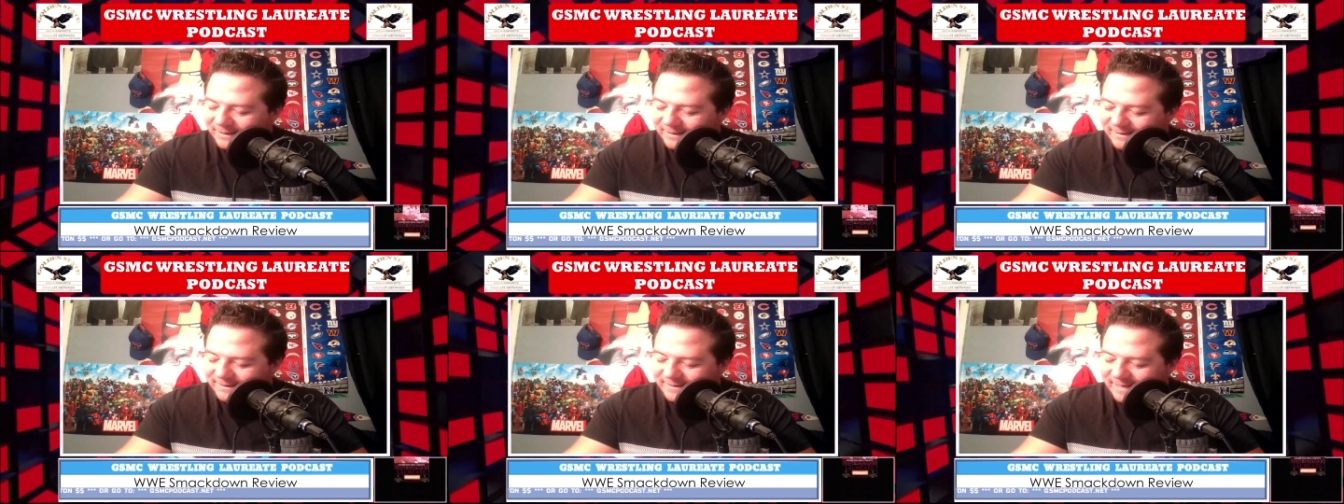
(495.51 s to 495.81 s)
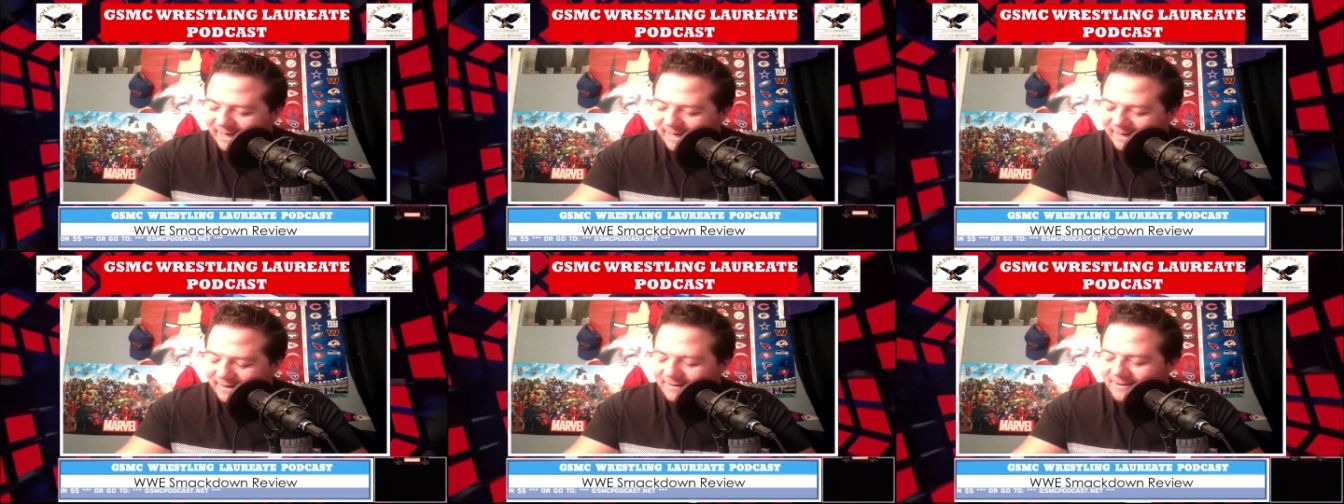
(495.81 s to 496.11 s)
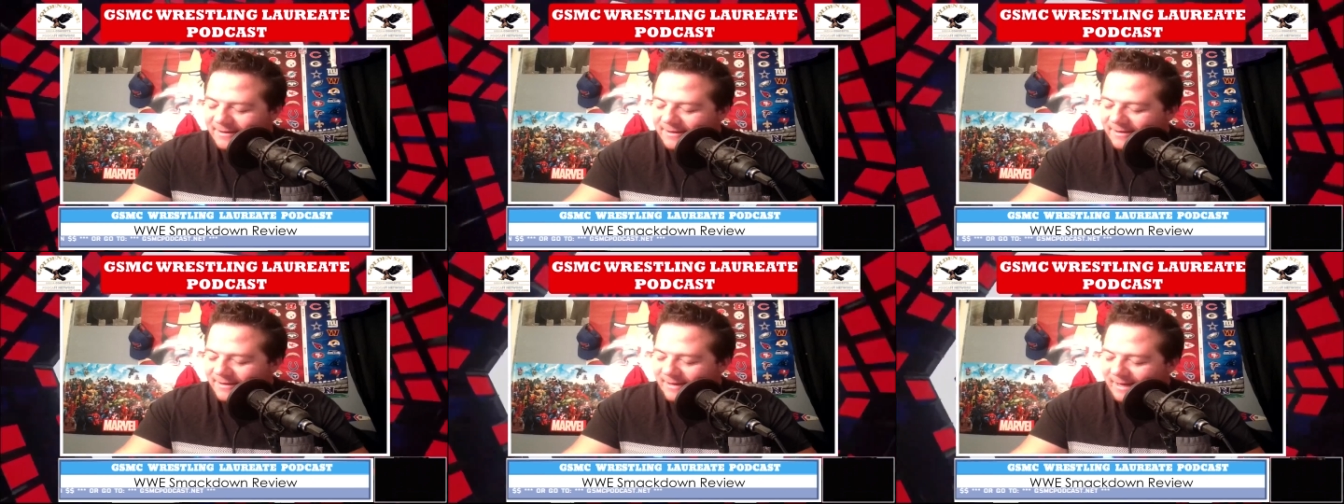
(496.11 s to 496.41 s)
He said,
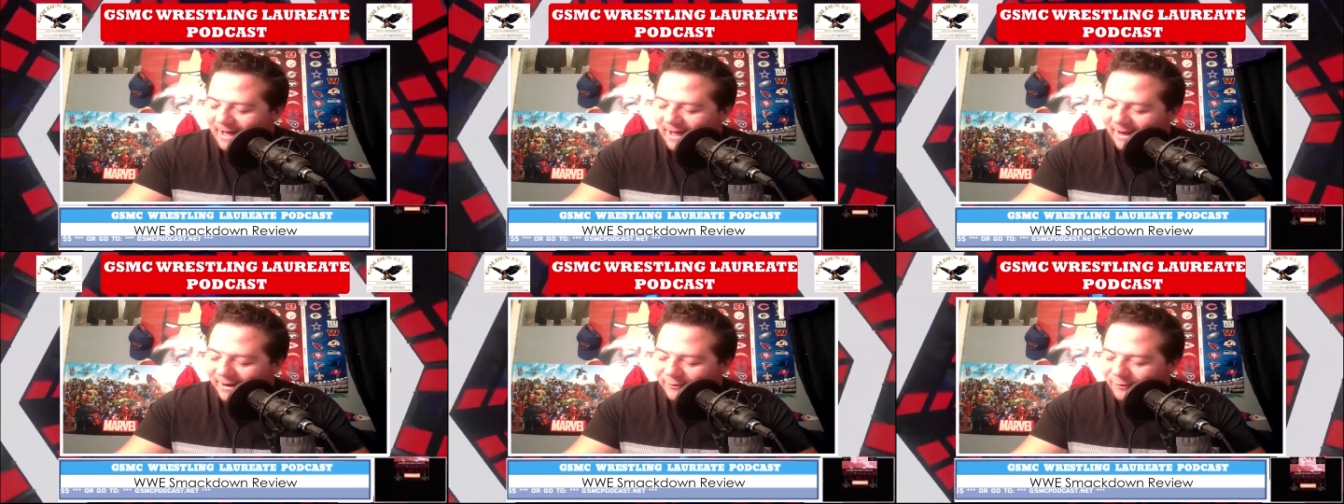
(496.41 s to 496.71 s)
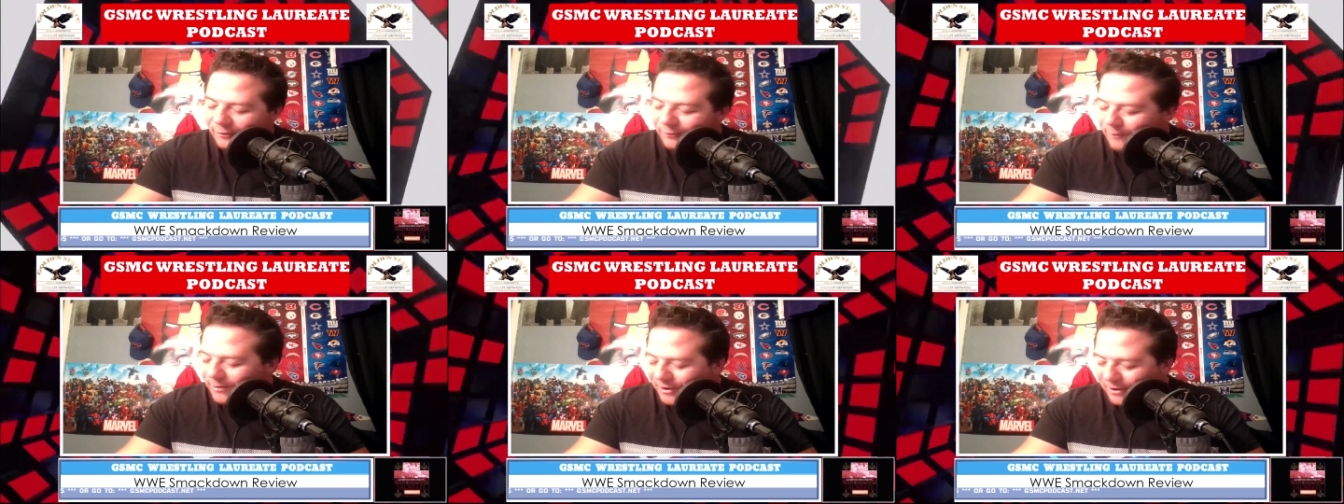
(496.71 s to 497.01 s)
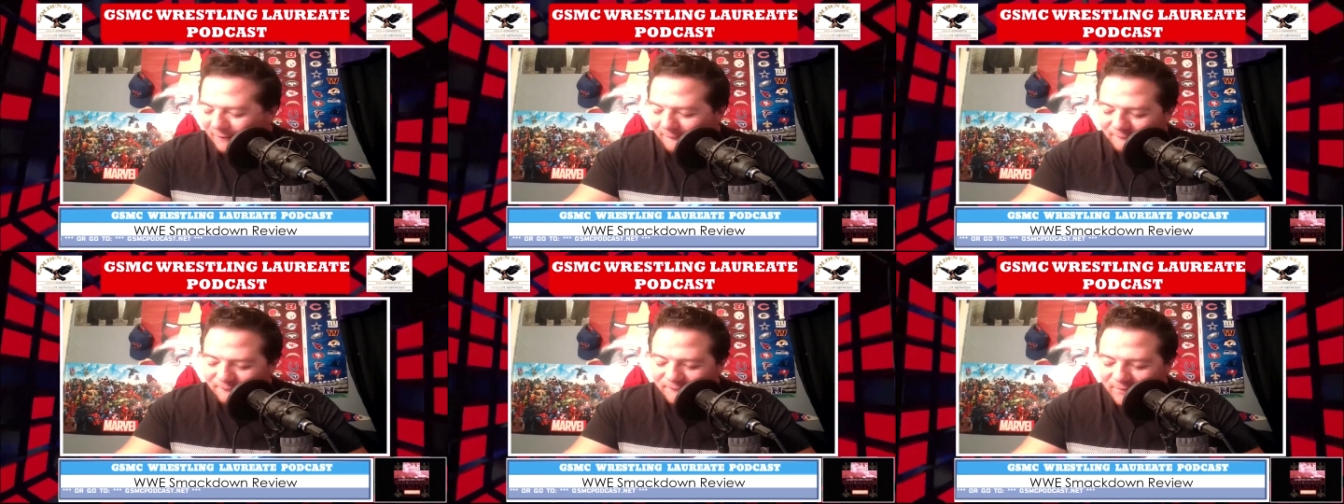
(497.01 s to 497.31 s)
"I don't
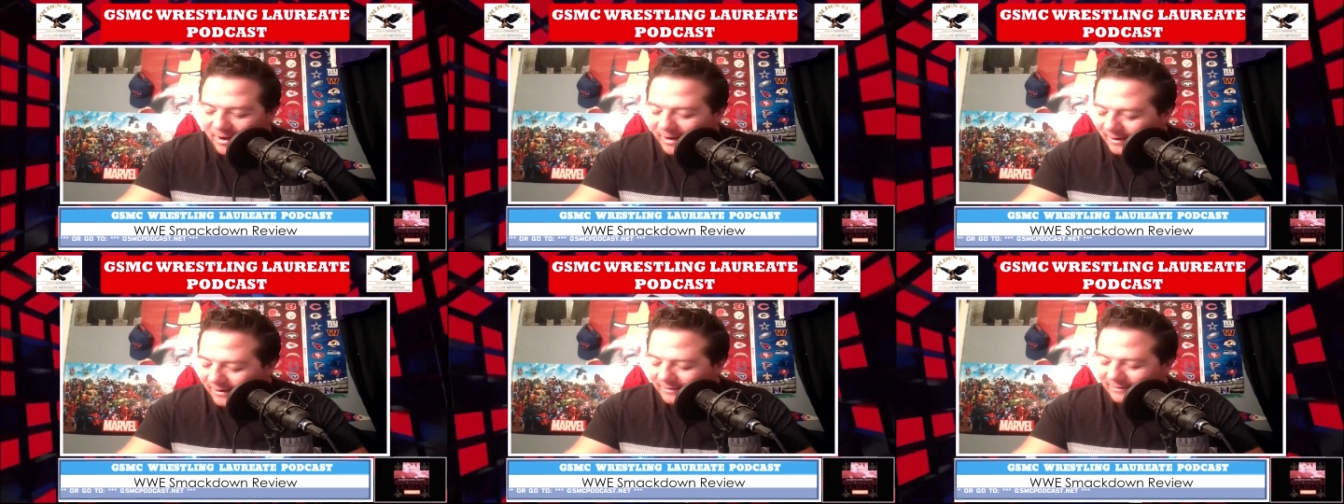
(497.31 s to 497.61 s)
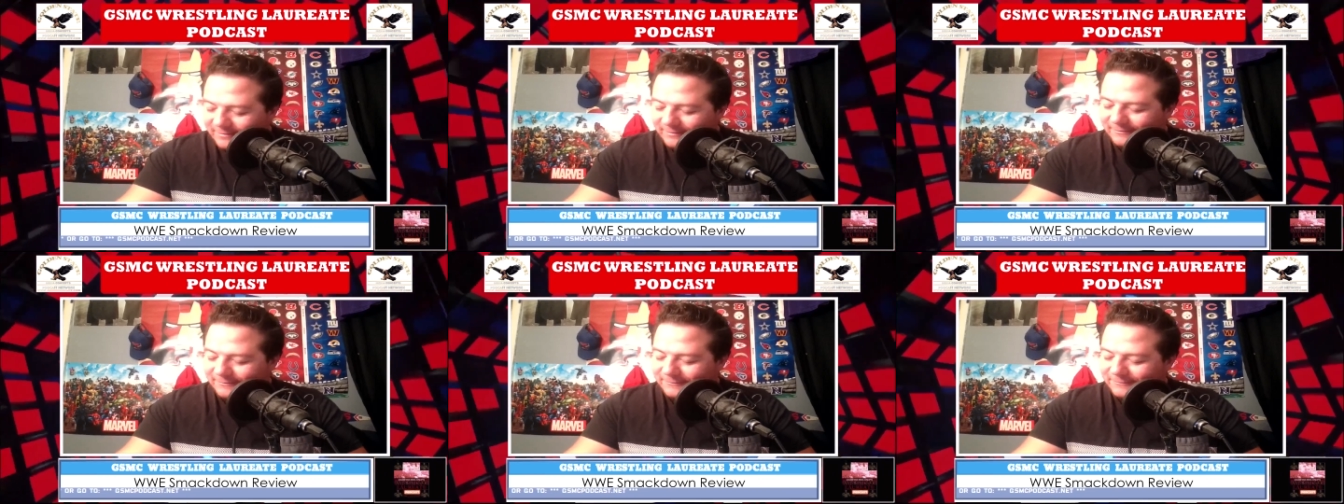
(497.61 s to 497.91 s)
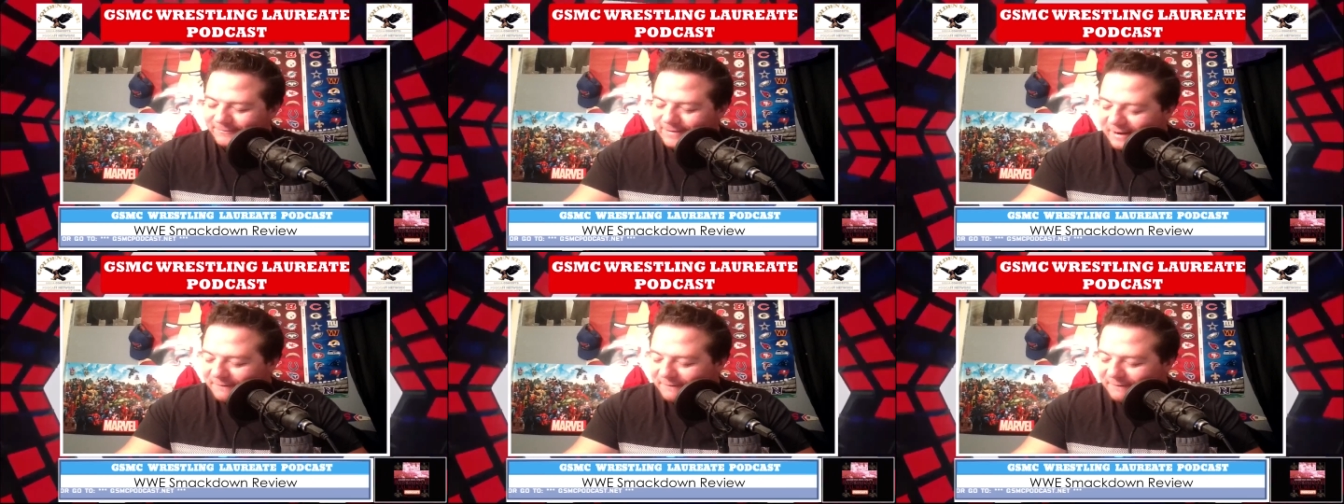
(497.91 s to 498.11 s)
want to fight you.